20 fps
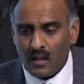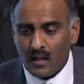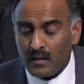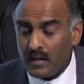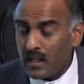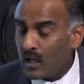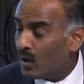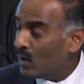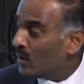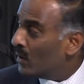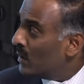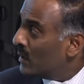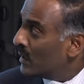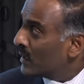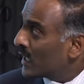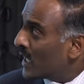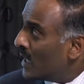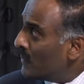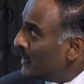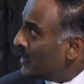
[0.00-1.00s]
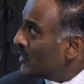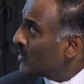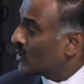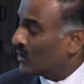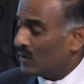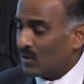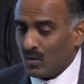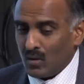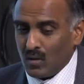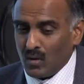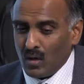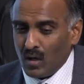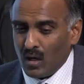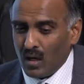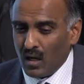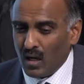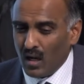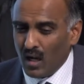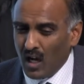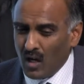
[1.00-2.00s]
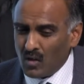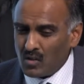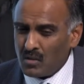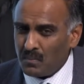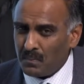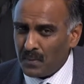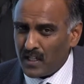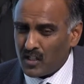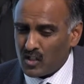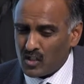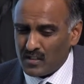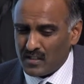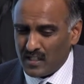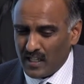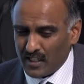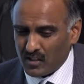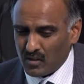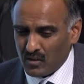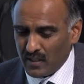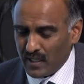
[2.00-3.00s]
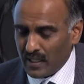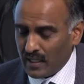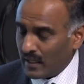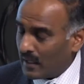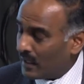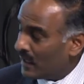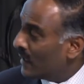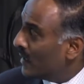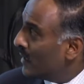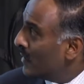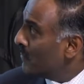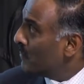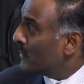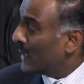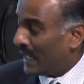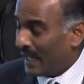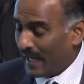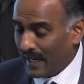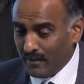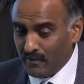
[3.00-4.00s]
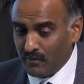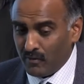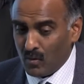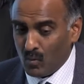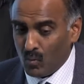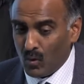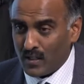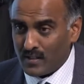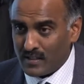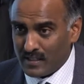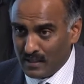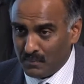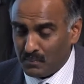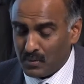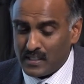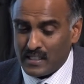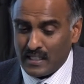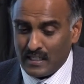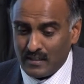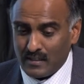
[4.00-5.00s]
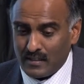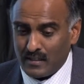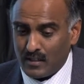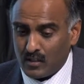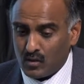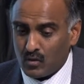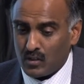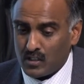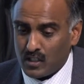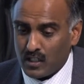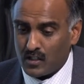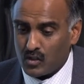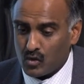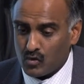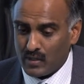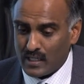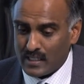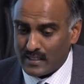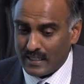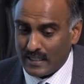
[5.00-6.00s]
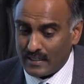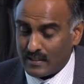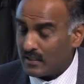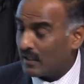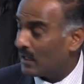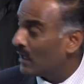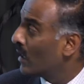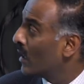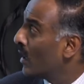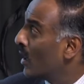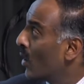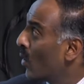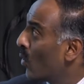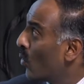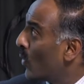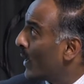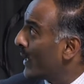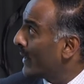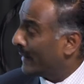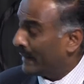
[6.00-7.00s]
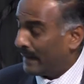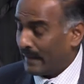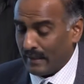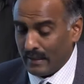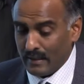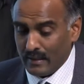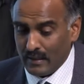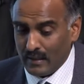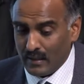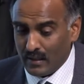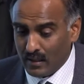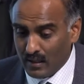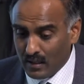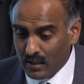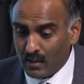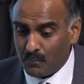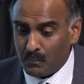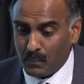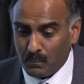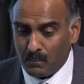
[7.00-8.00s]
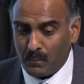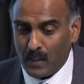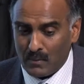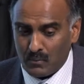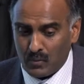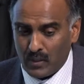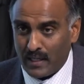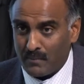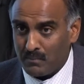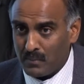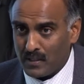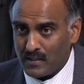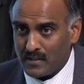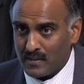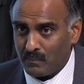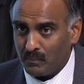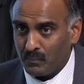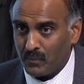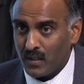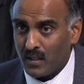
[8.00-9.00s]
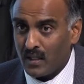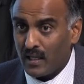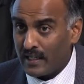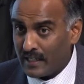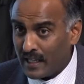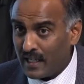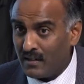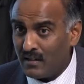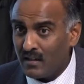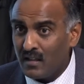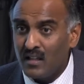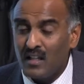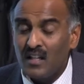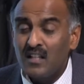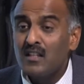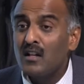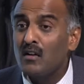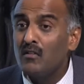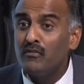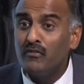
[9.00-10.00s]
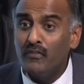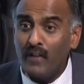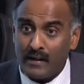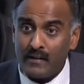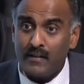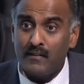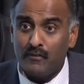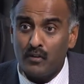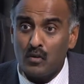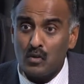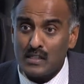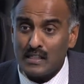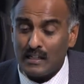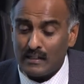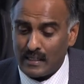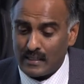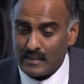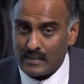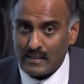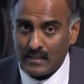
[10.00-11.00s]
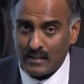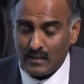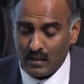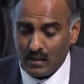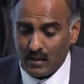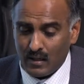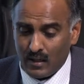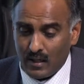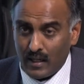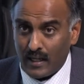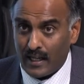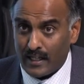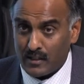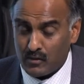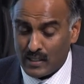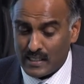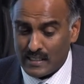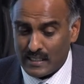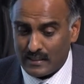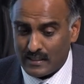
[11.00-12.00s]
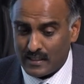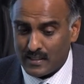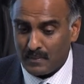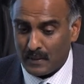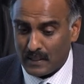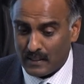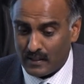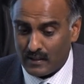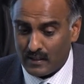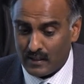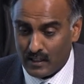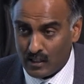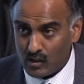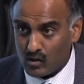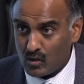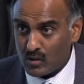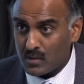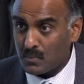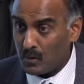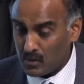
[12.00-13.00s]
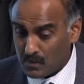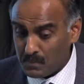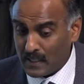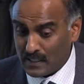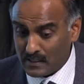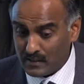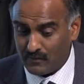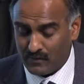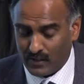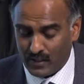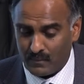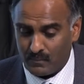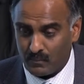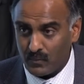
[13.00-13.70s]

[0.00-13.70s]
Now, coming to how do patients actually behave once they present to a tertiary center with a pulmonary embolism? Again, there are very few studies addressing this particular issue prospectively.